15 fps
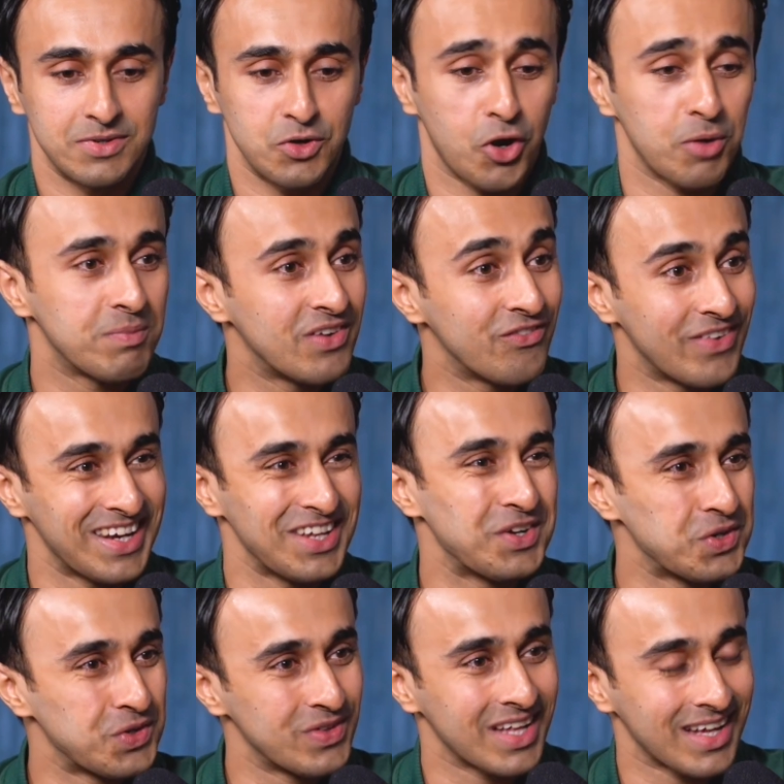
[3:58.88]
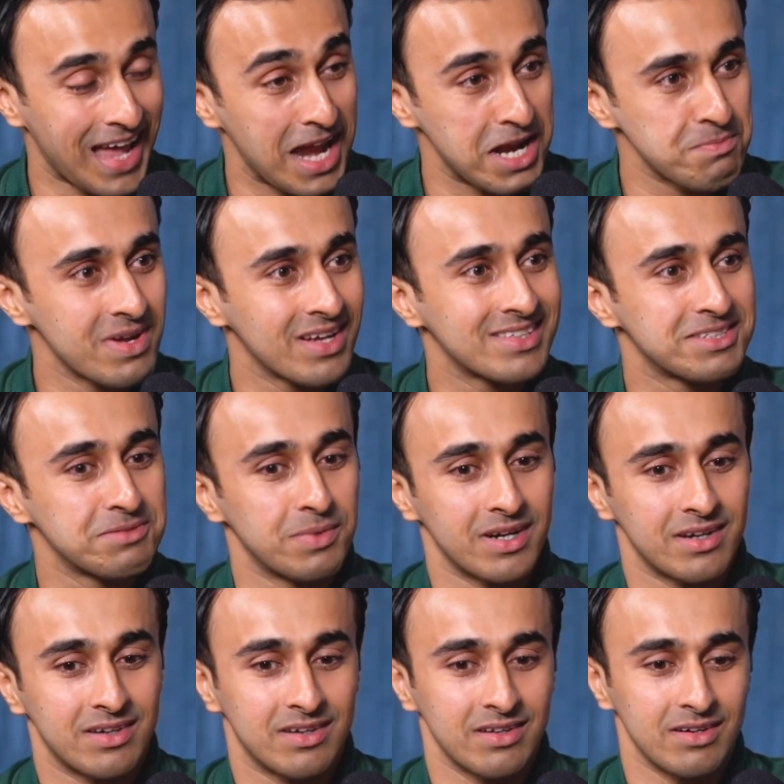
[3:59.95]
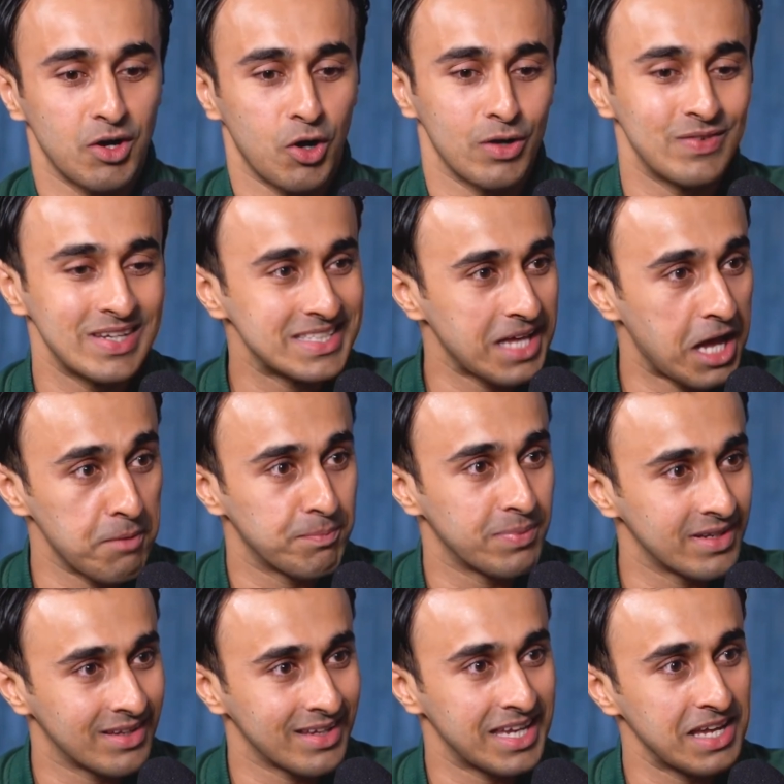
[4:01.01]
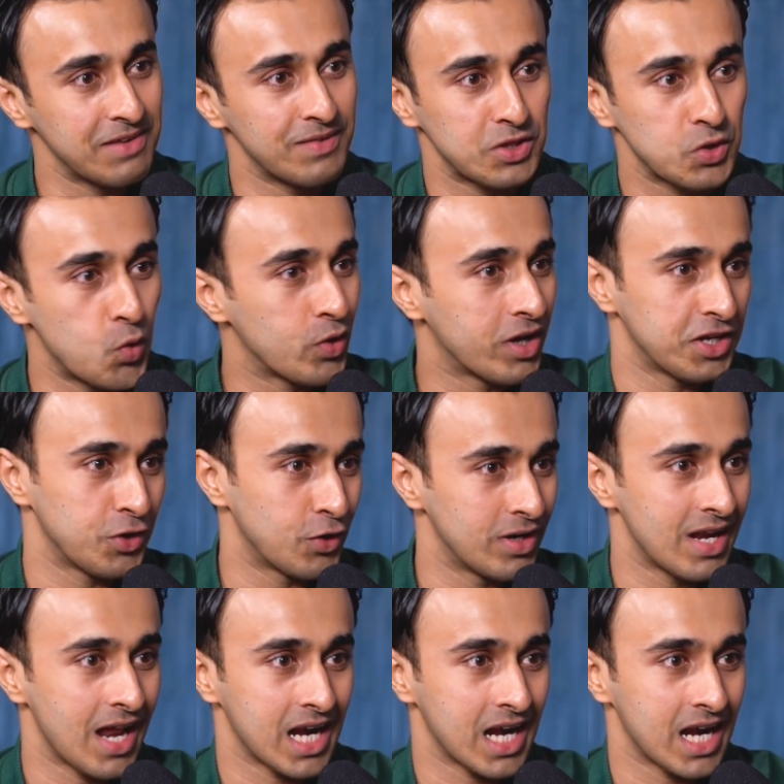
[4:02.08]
not been very good with academics, but always up in the game with co-curricular